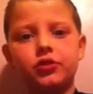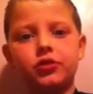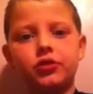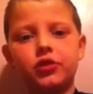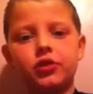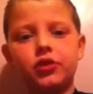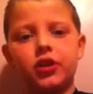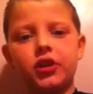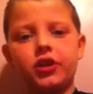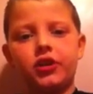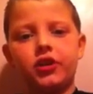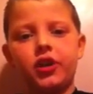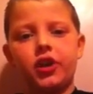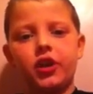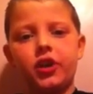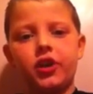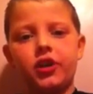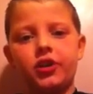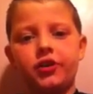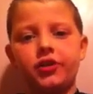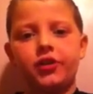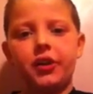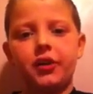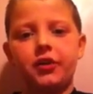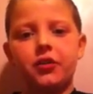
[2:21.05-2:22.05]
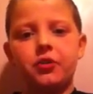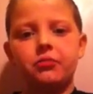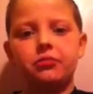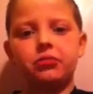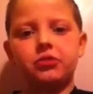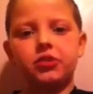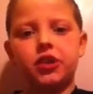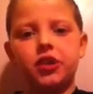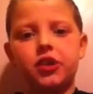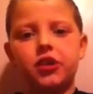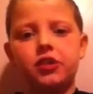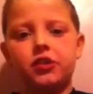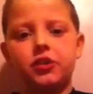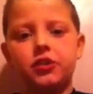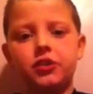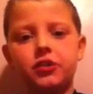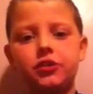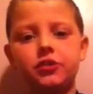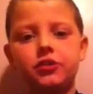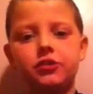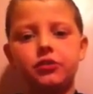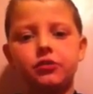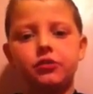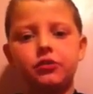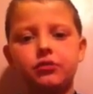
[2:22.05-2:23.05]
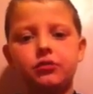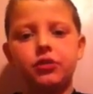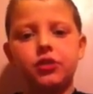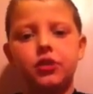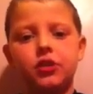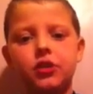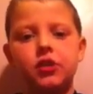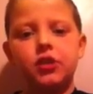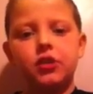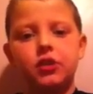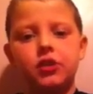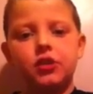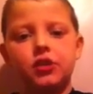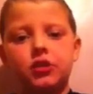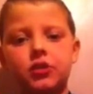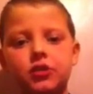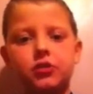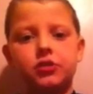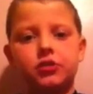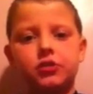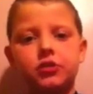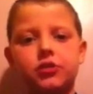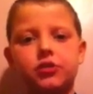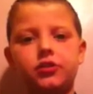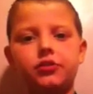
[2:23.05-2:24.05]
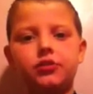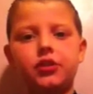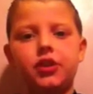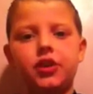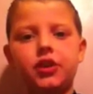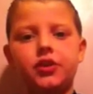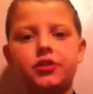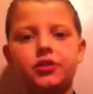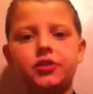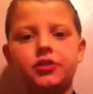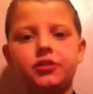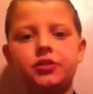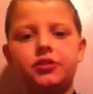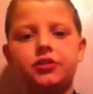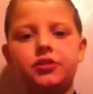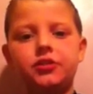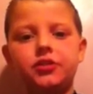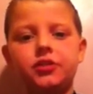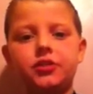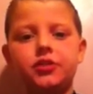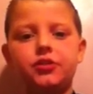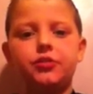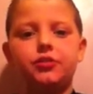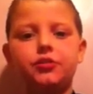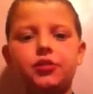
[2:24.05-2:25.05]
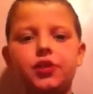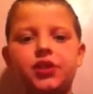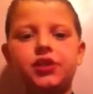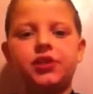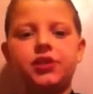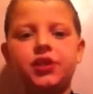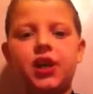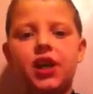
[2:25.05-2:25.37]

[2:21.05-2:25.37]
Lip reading: trying to hijack a plane into the U.S.